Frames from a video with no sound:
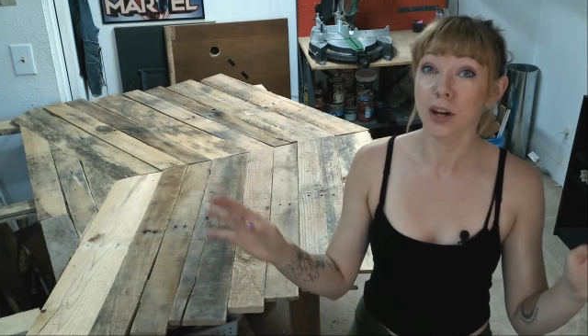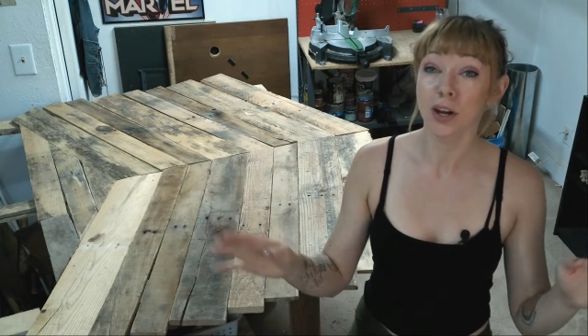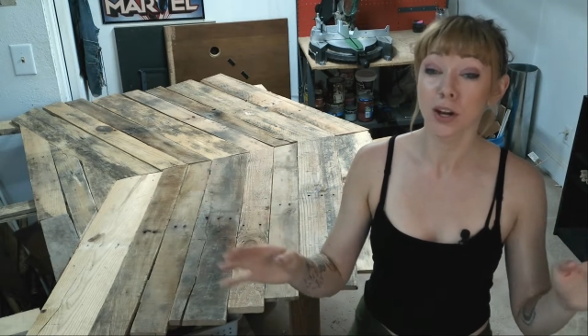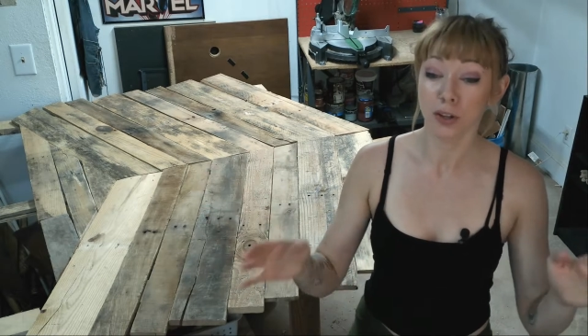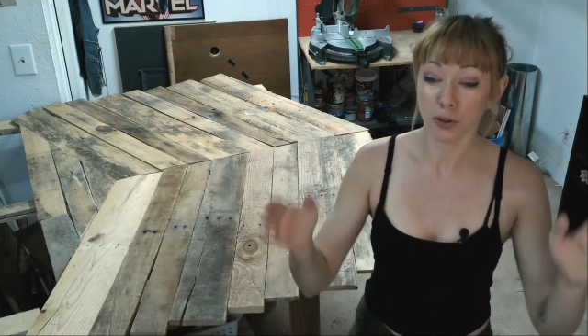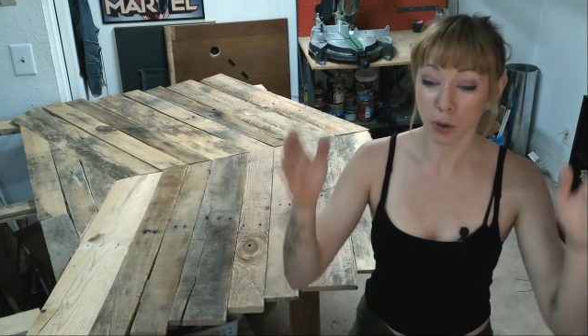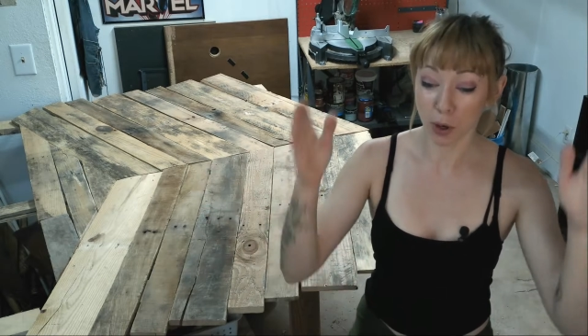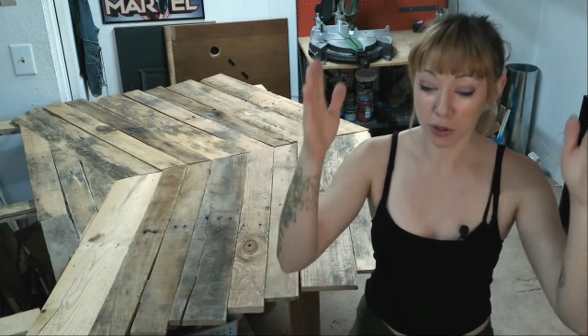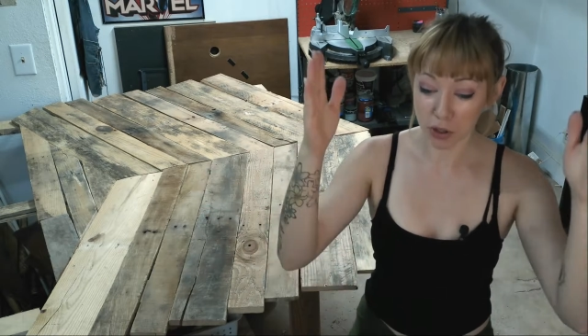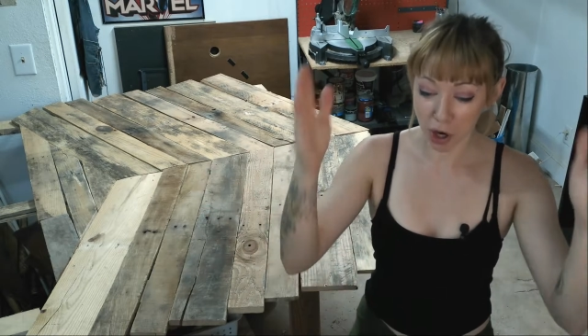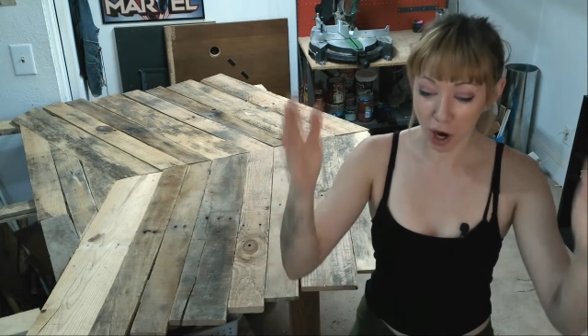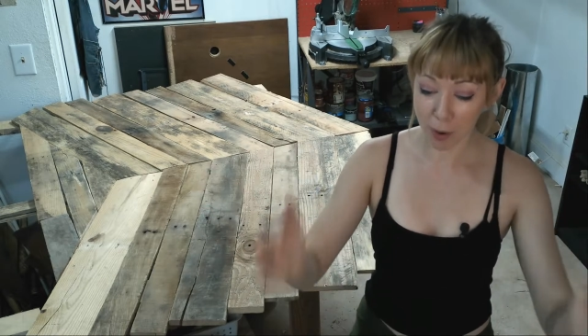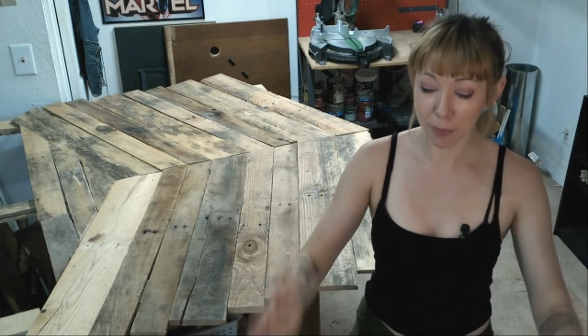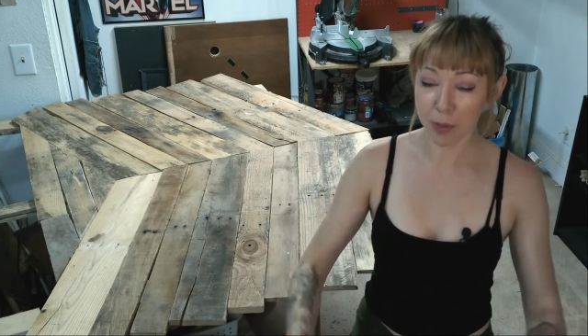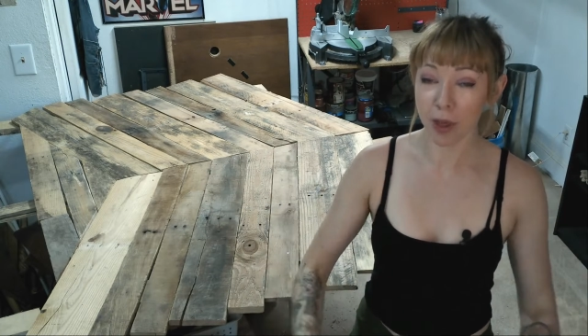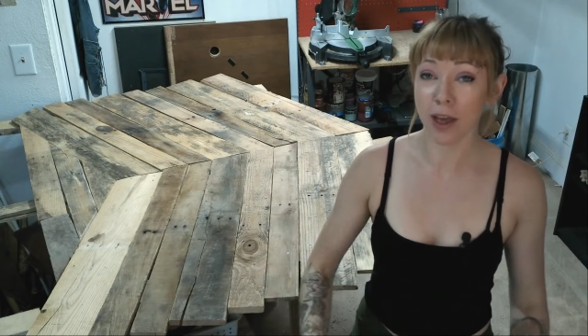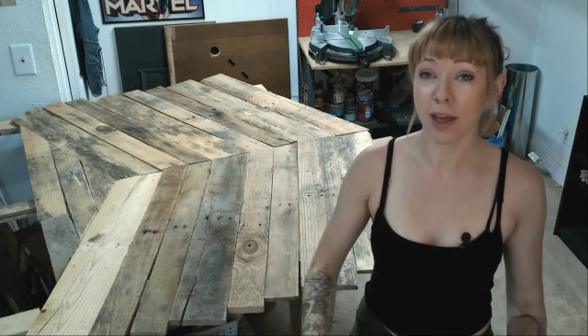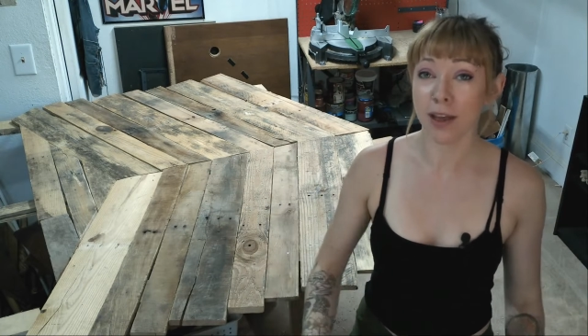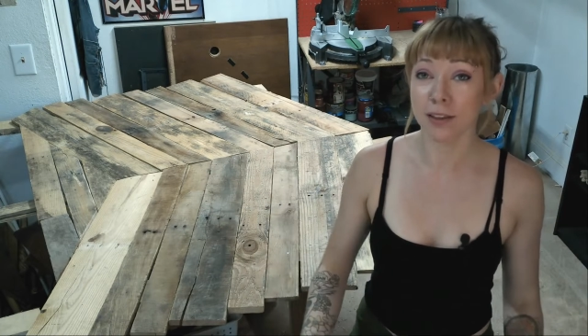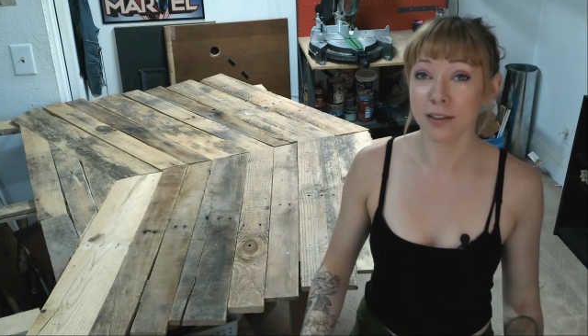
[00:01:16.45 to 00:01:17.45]
So I chopped
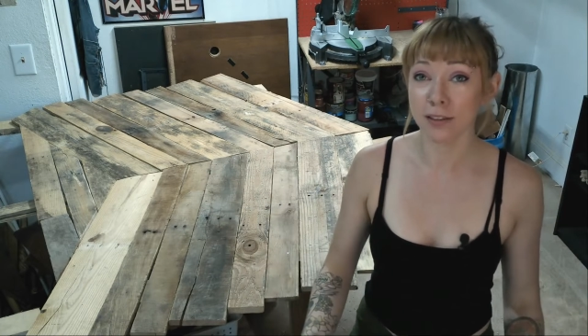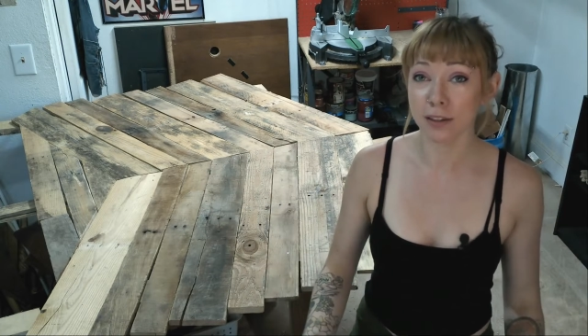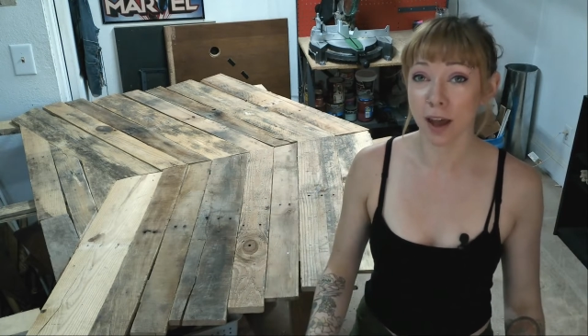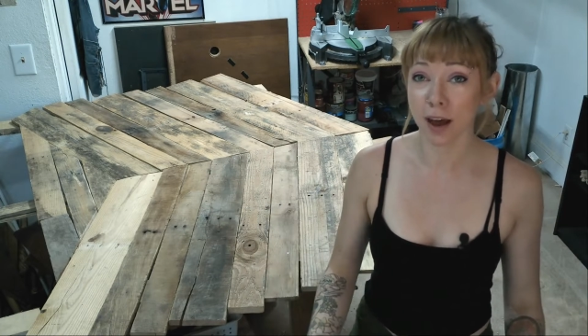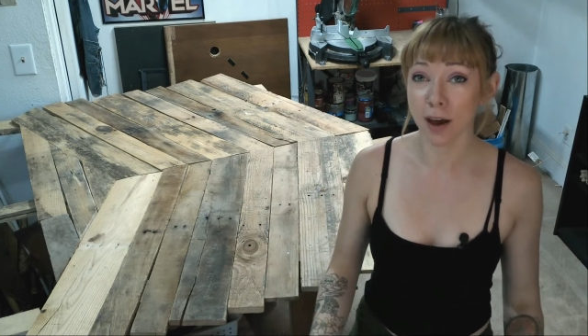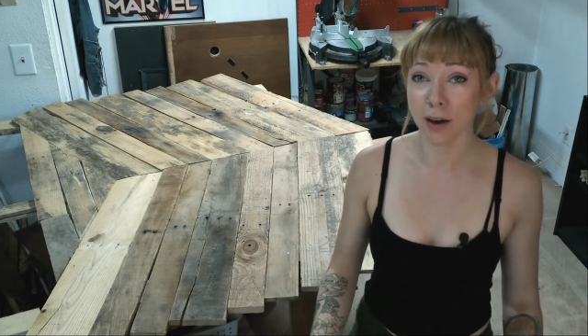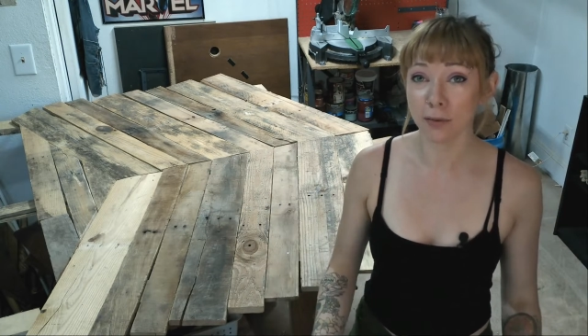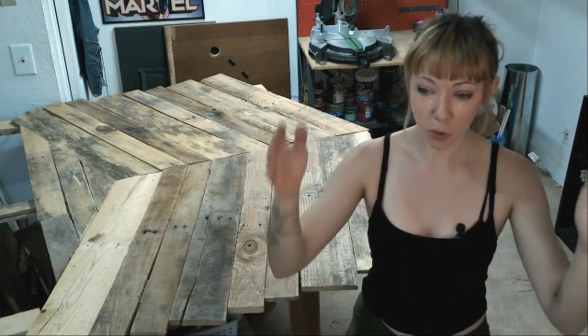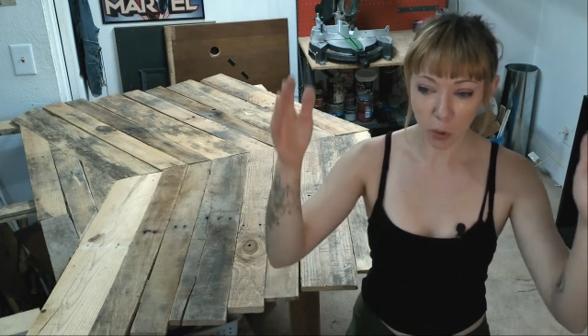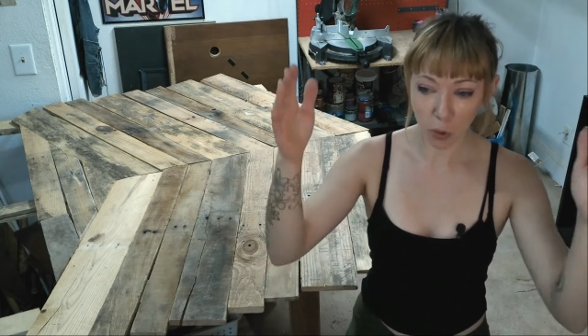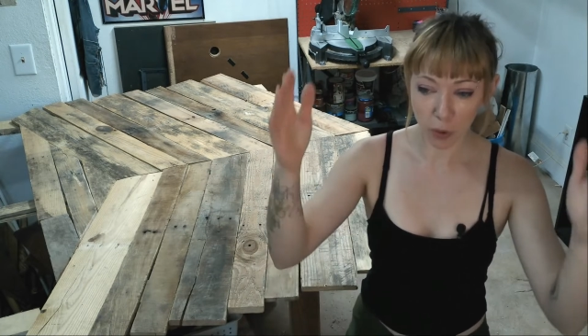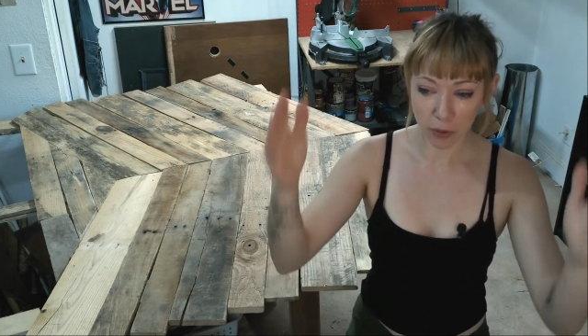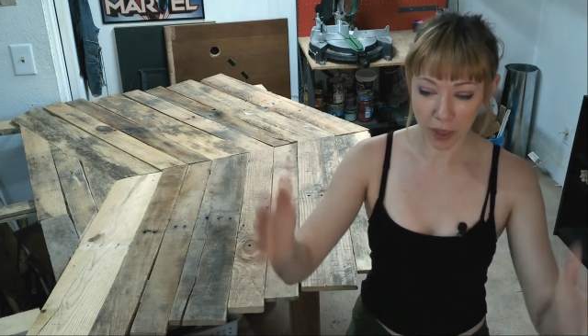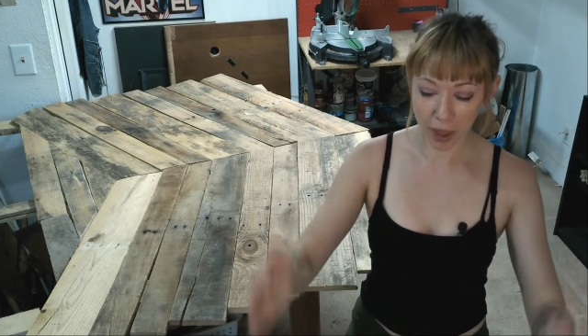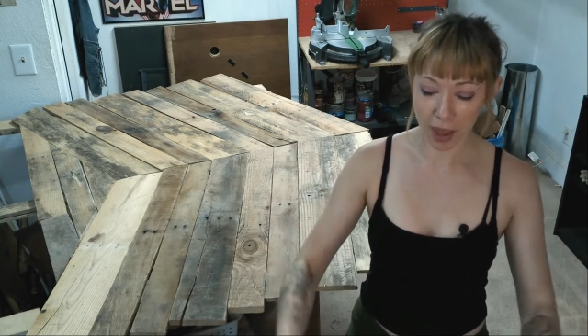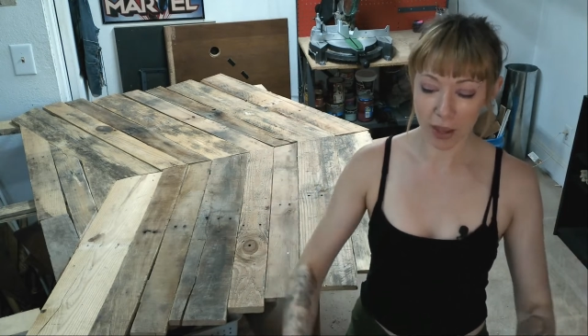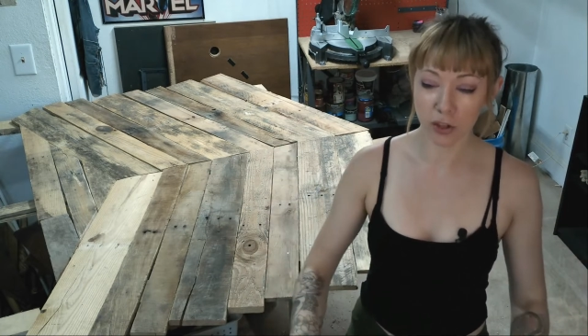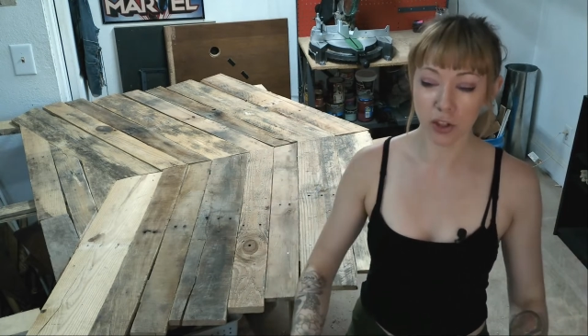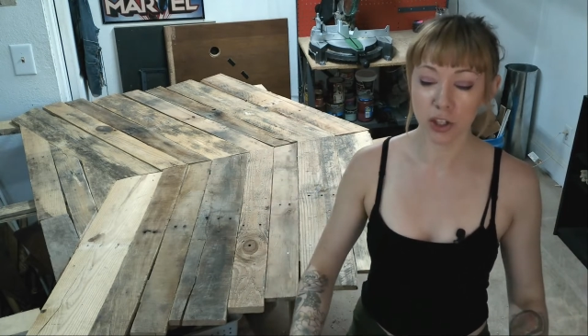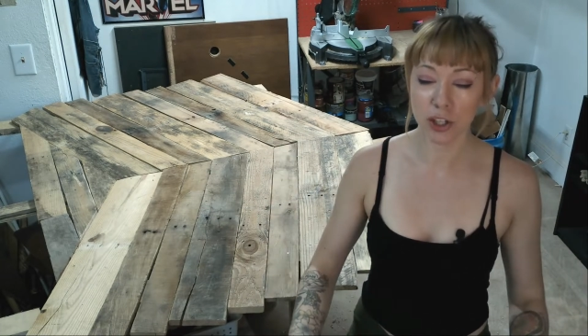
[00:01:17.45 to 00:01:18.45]
the ends off, or the
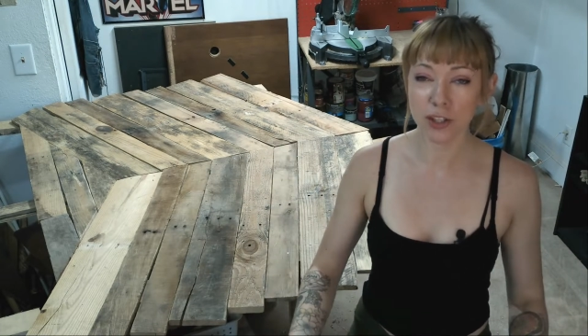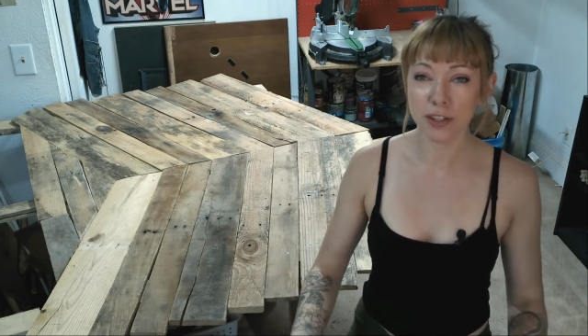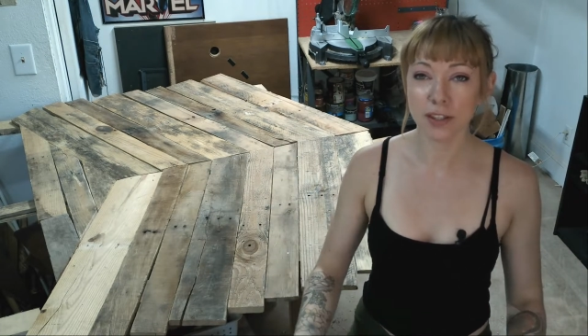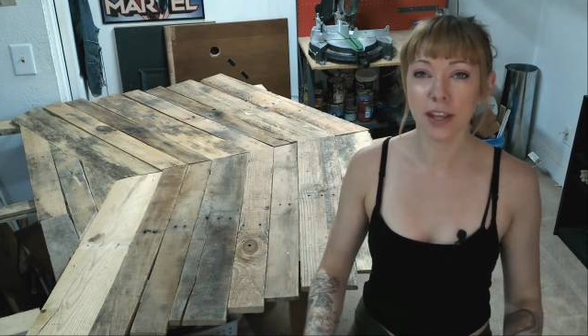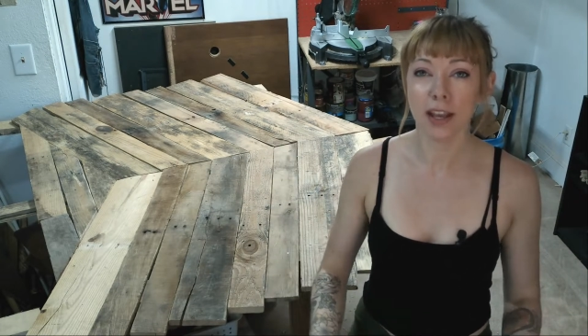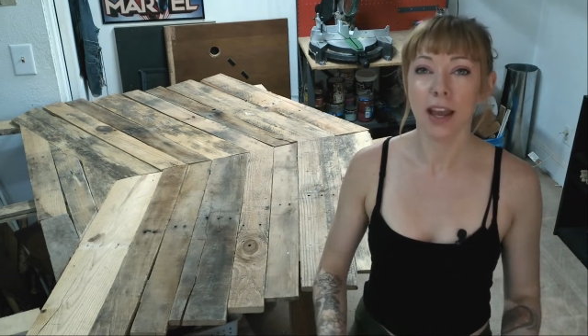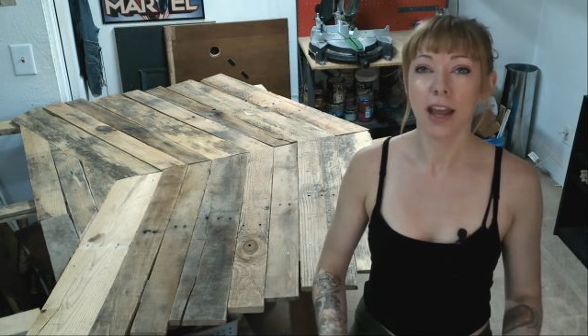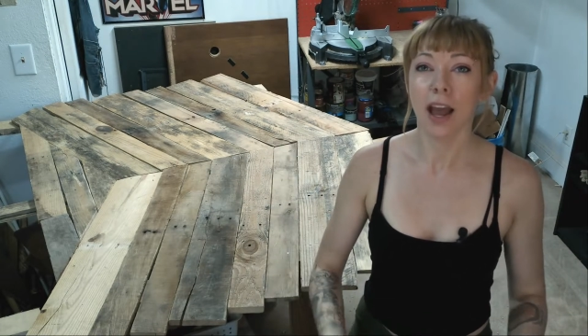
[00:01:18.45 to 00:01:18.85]
edges,